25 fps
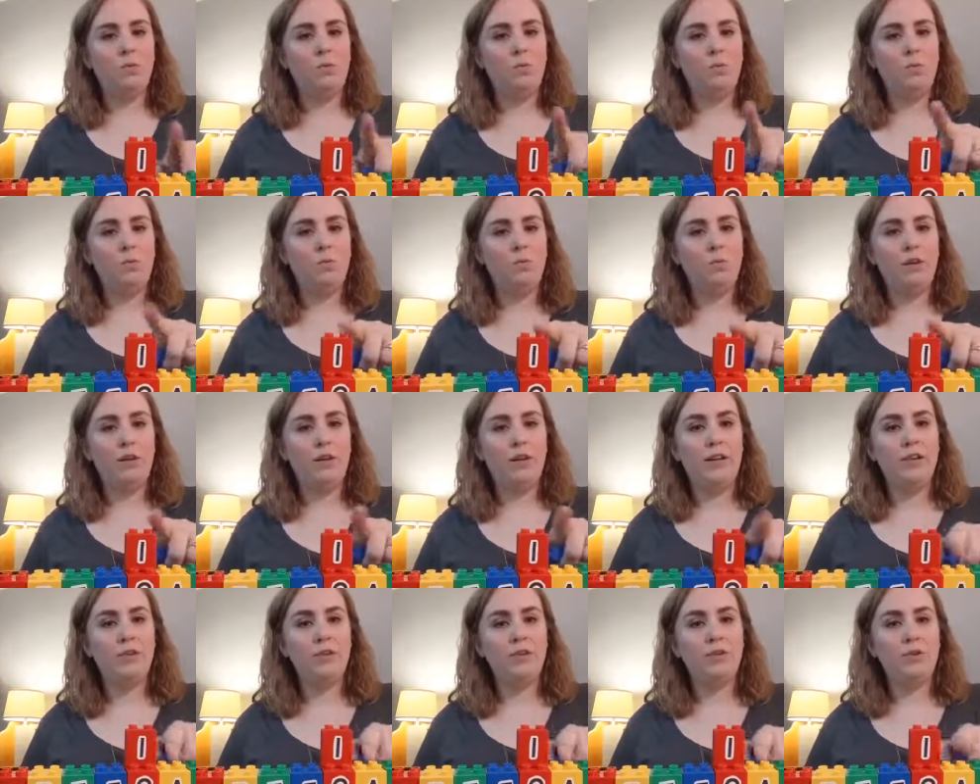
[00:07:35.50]

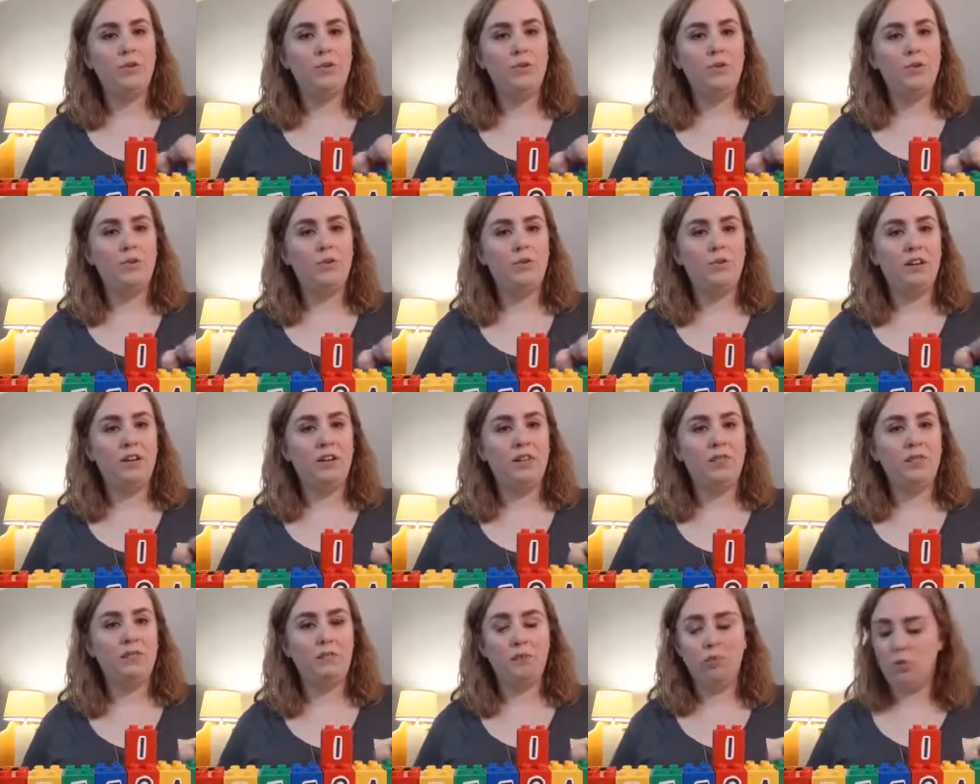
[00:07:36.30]
one, two, three,
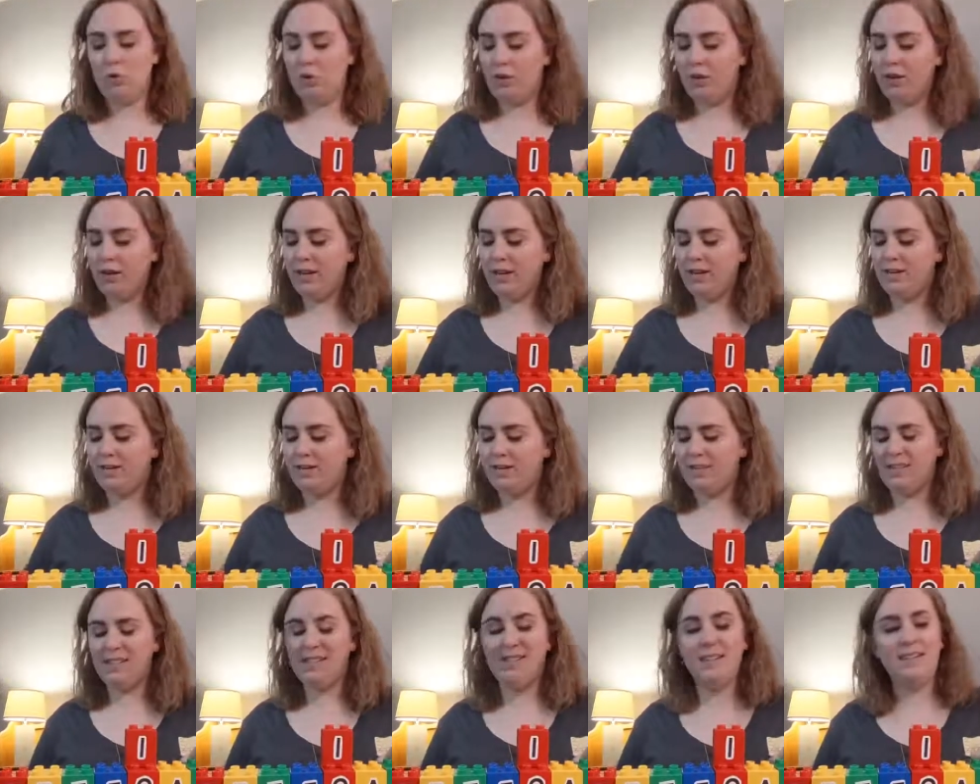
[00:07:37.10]
four,
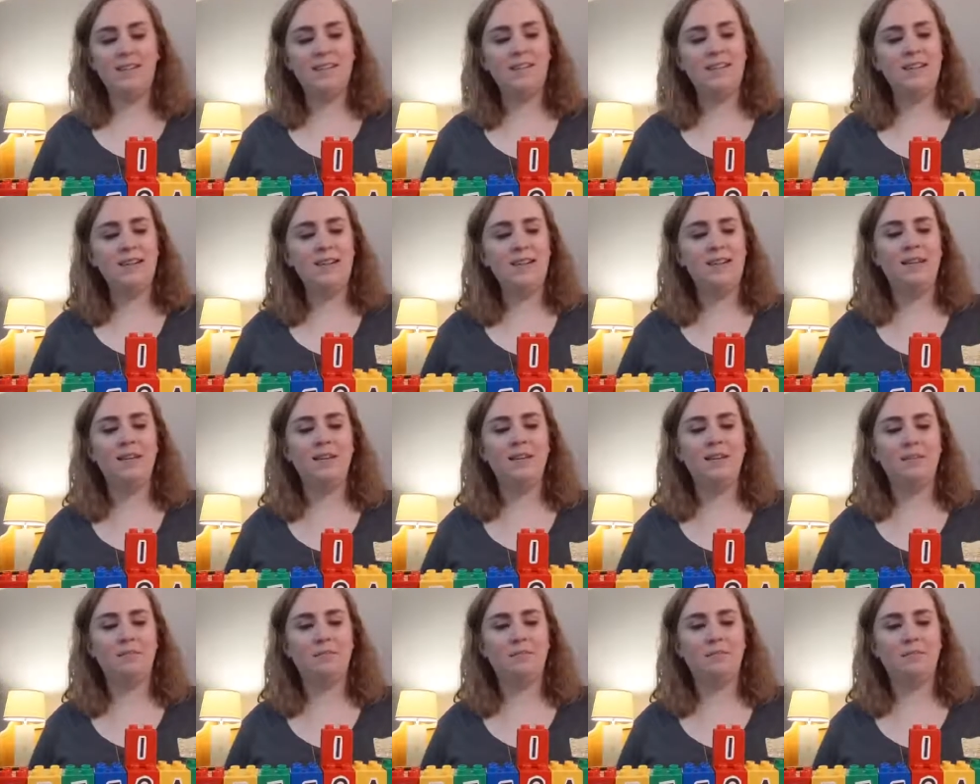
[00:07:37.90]
is C.